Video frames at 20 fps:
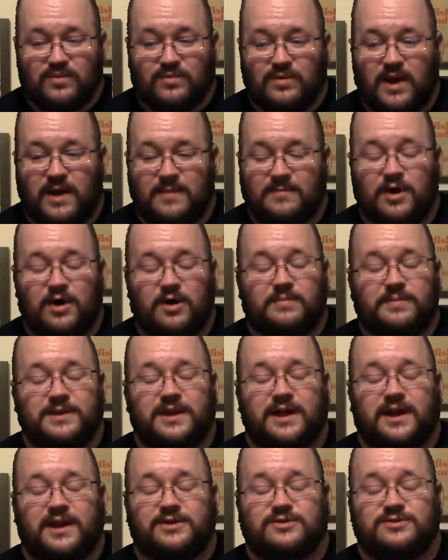hoping
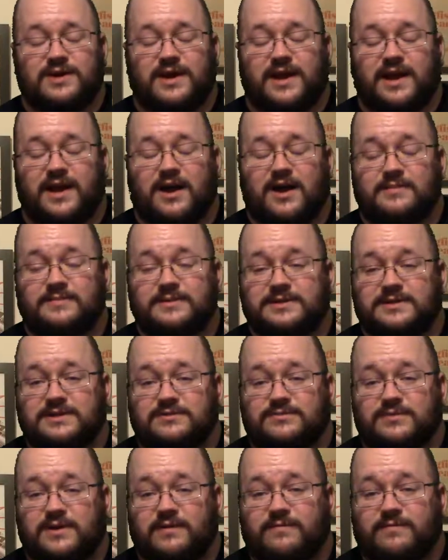that Andrade Almas
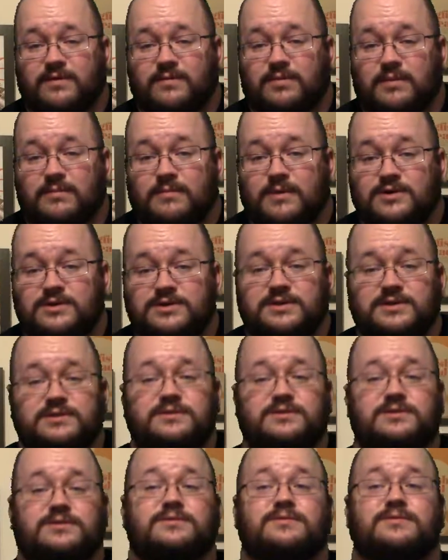is ready for promotion
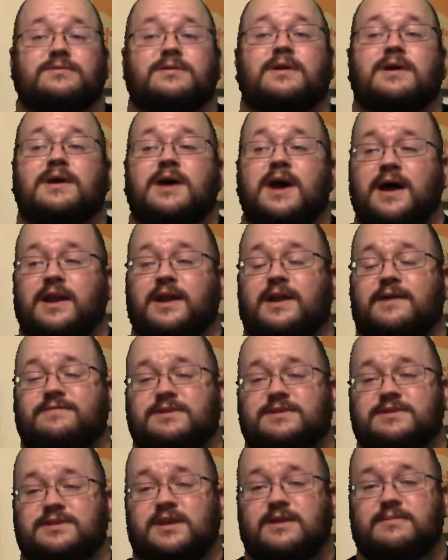soon. I'd love
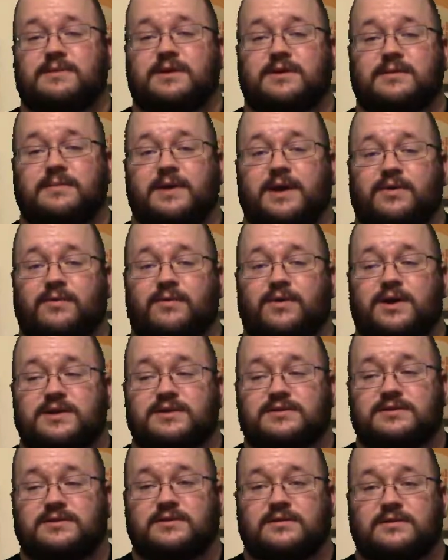to see him on the main
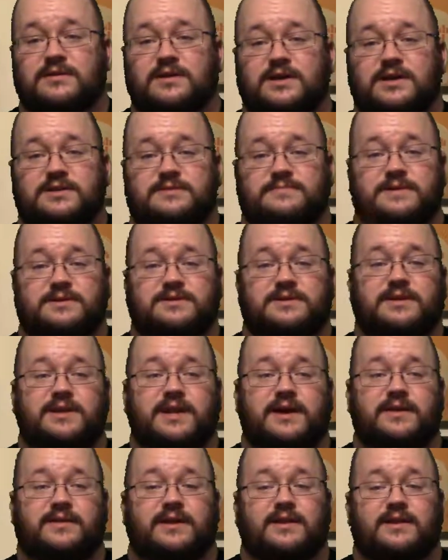roster, especially
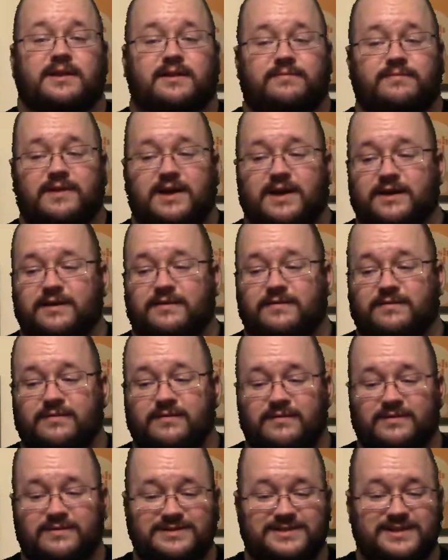now that they've kind of
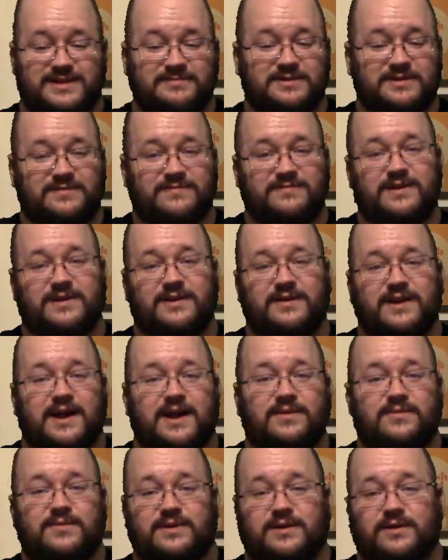seemed to have figured
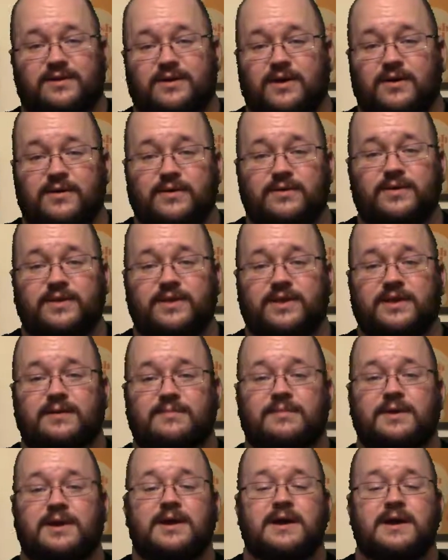out where they're going with him.